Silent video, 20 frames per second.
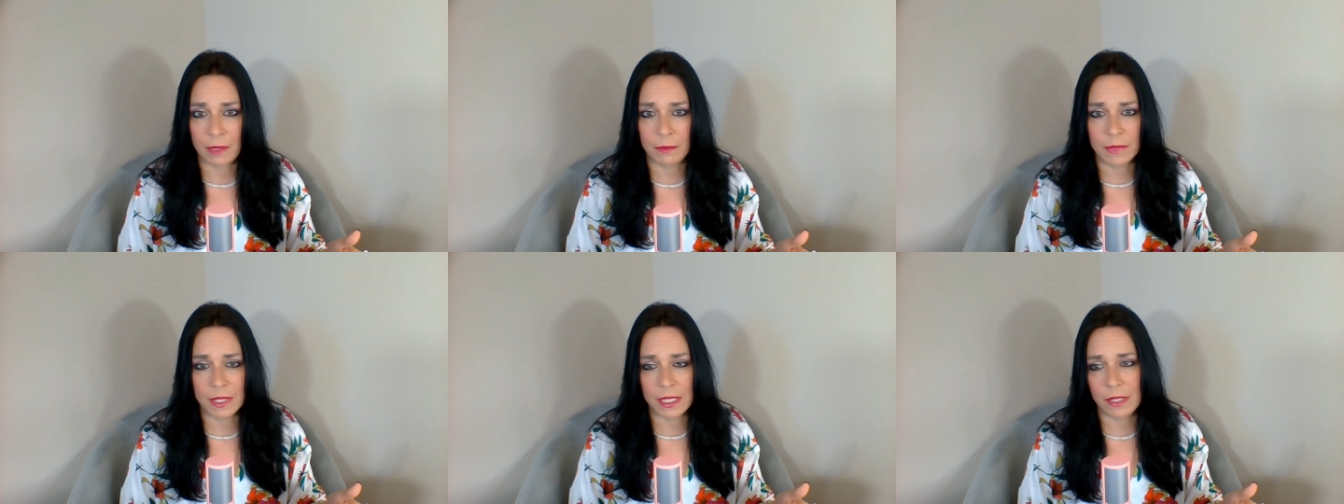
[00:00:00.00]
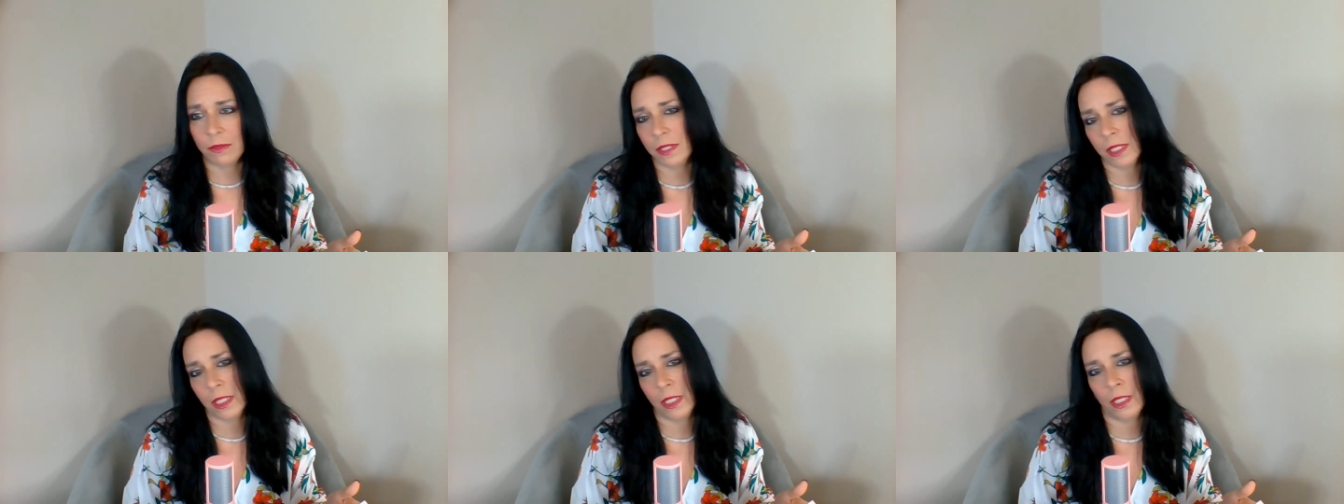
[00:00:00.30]
It
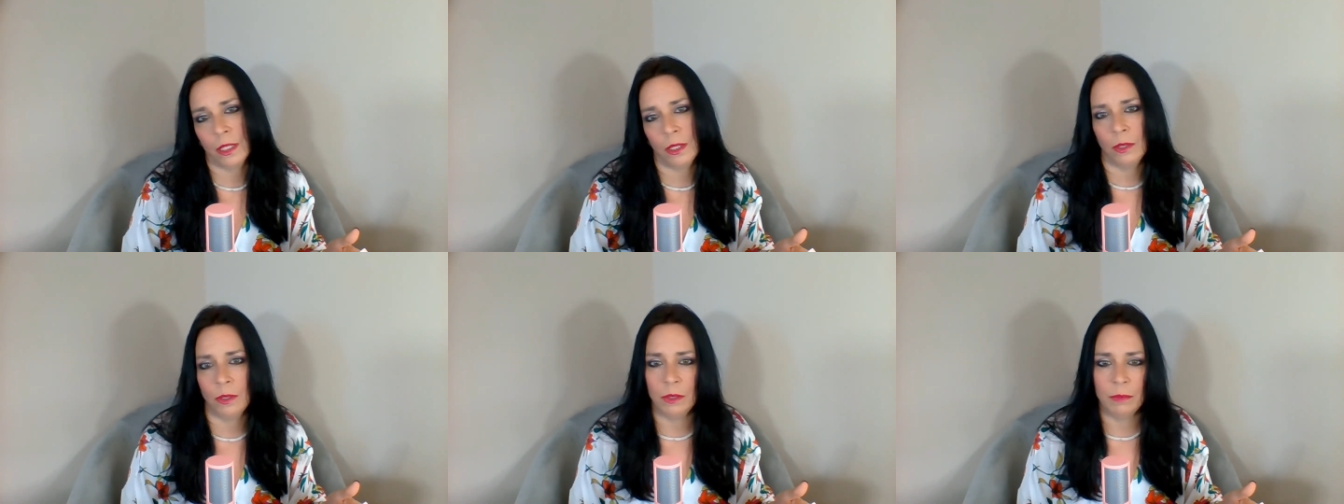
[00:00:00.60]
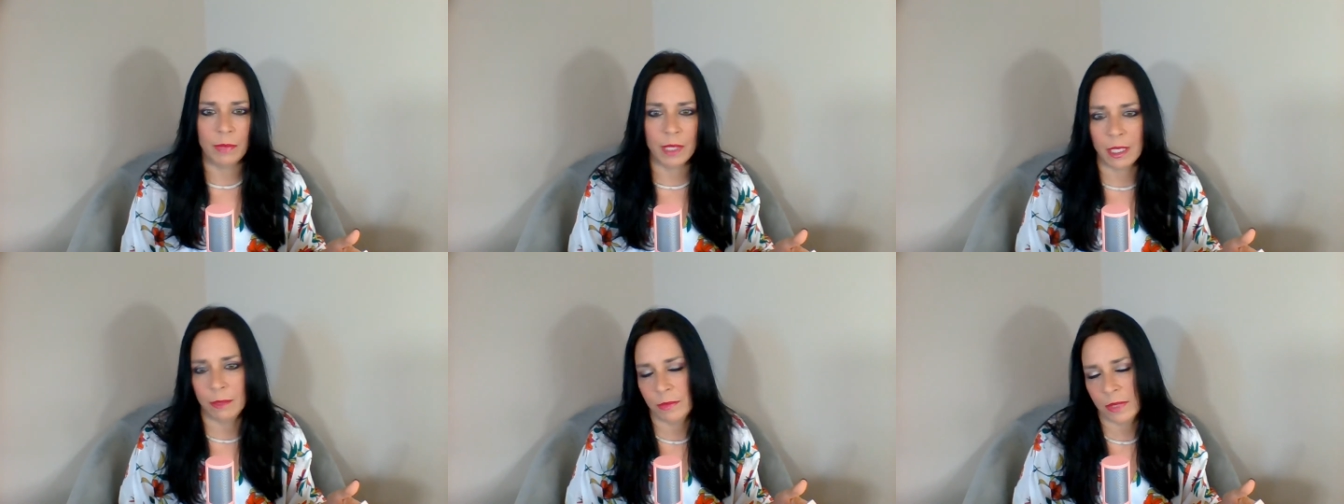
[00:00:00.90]
was cute,
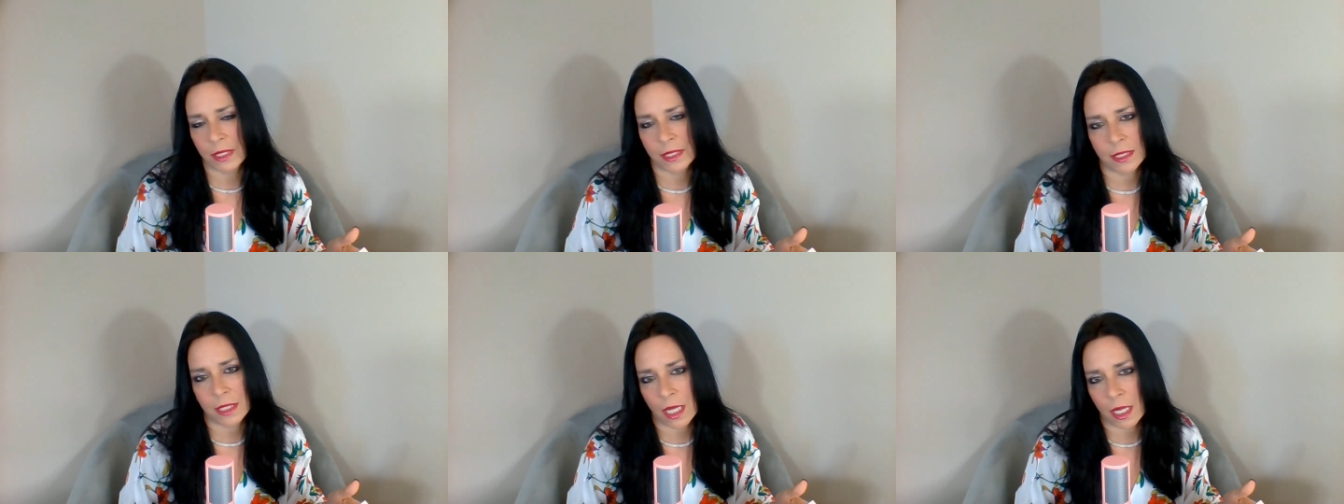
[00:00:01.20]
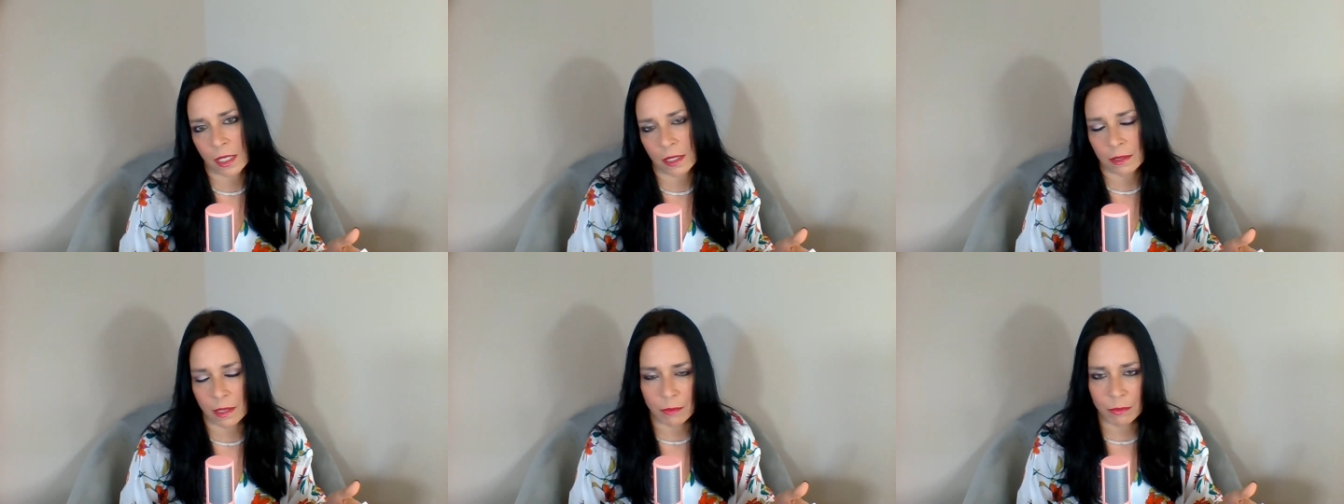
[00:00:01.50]
but I'm just
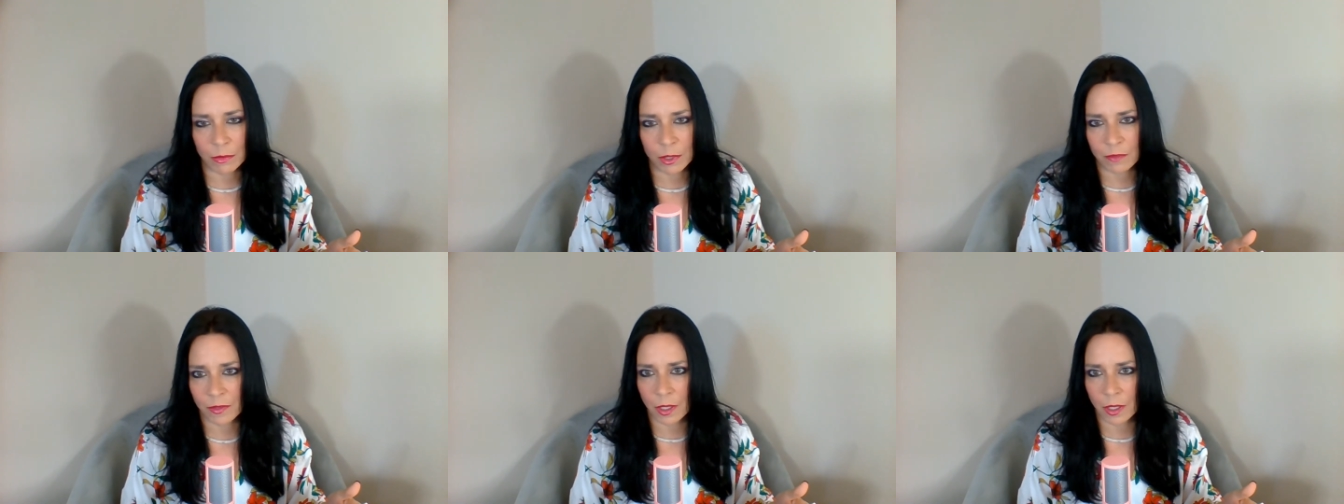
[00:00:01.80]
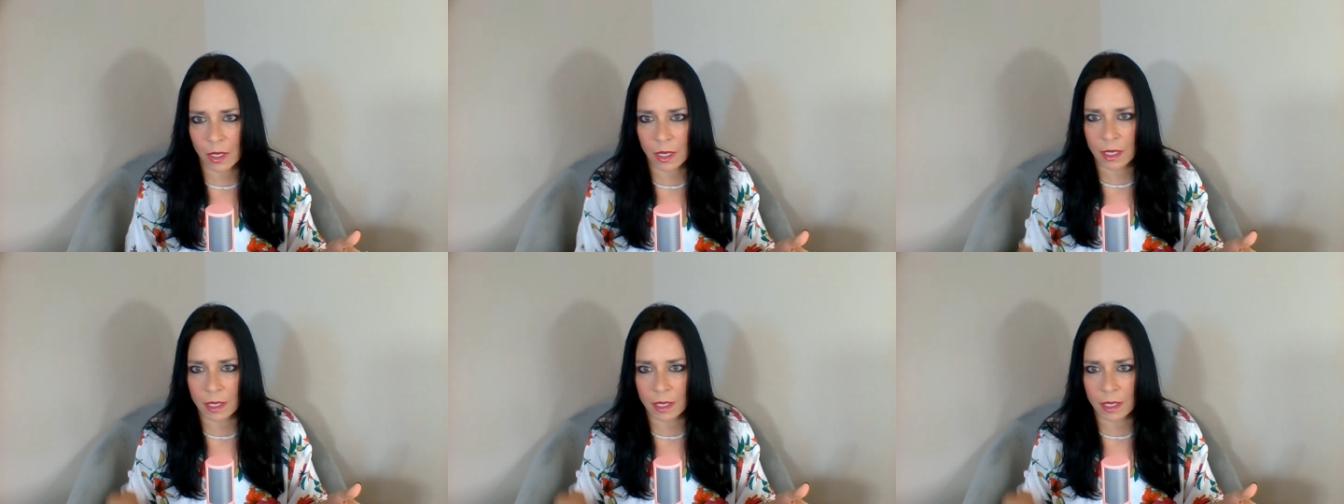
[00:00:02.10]
done. I'm moving on.